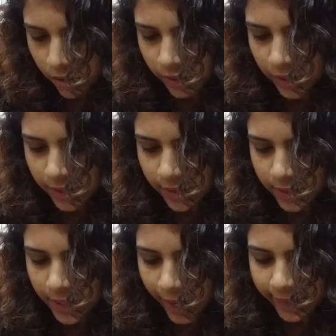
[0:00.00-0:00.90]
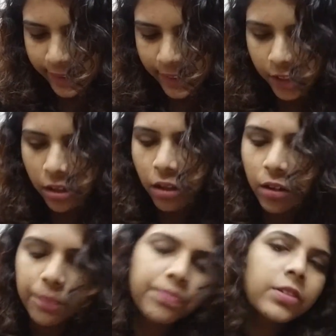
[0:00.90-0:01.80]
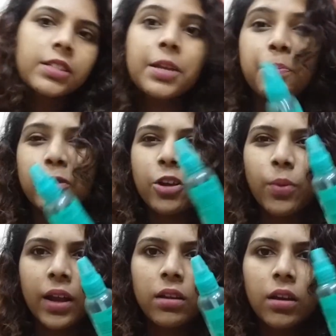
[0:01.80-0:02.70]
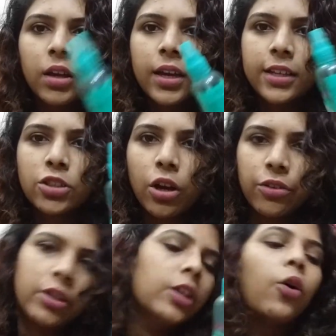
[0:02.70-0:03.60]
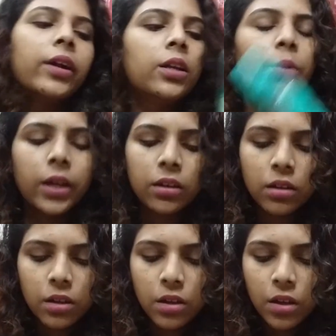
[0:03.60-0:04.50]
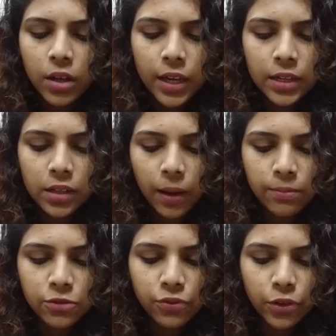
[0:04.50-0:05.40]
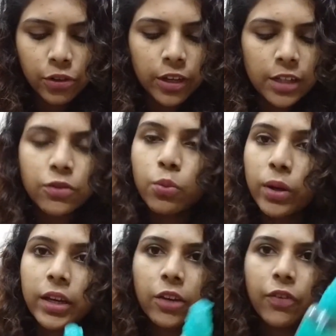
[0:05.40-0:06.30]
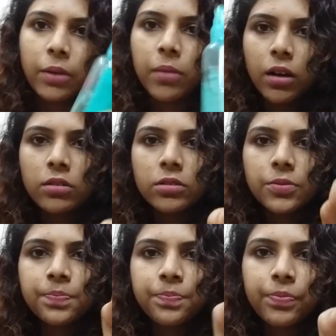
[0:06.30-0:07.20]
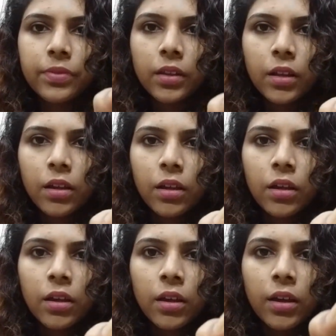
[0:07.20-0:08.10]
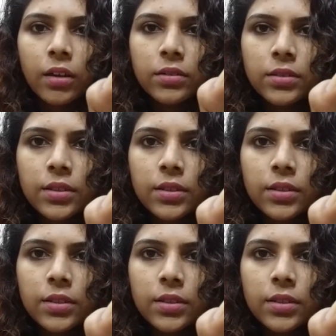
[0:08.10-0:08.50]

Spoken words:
This is a slightly slippery one. It's not a really oily one. It comes for retails for $185. It's